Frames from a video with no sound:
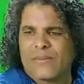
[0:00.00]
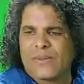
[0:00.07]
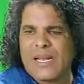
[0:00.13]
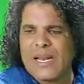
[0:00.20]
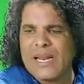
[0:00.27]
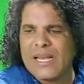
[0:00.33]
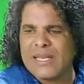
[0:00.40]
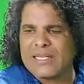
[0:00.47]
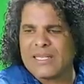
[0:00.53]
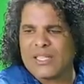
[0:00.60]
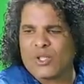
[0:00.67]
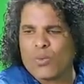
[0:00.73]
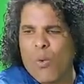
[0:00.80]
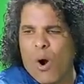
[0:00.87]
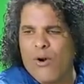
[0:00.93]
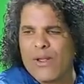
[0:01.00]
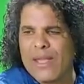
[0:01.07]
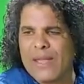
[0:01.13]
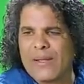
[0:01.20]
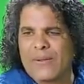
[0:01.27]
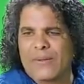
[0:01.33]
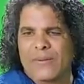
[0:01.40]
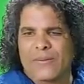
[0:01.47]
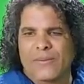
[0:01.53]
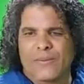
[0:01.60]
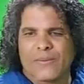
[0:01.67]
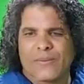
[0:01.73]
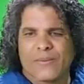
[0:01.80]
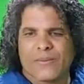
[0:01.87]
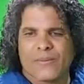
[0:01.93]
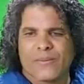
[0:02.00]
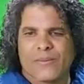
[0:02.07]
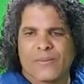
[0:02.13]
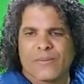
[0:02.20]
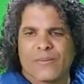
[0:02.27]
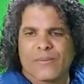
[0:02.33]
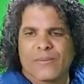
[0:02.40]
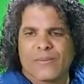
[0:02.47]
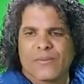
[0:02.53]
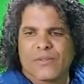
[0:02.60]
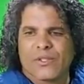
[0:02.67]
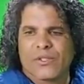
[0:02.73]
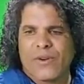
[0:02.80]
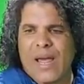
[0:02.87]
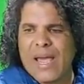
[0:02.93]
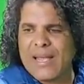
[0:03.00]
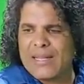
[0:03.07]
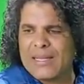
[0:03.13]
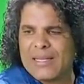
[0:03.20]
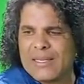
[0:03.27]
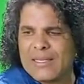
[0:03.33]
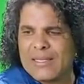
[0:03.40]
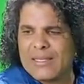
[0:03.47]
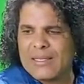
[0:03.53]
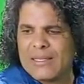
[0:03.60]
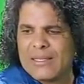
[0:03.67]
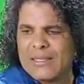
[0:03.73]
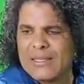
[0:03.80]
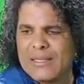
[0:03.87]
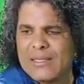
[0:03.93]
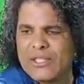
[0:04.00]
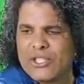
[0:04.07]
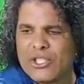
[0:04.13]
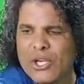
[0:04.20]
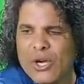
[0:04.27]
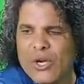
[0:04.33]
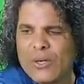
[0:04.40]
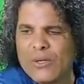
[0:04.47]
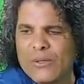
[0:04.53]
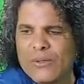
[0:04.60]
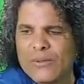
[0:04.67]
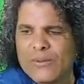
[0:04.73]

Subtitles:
The least it's worrying. Right? So,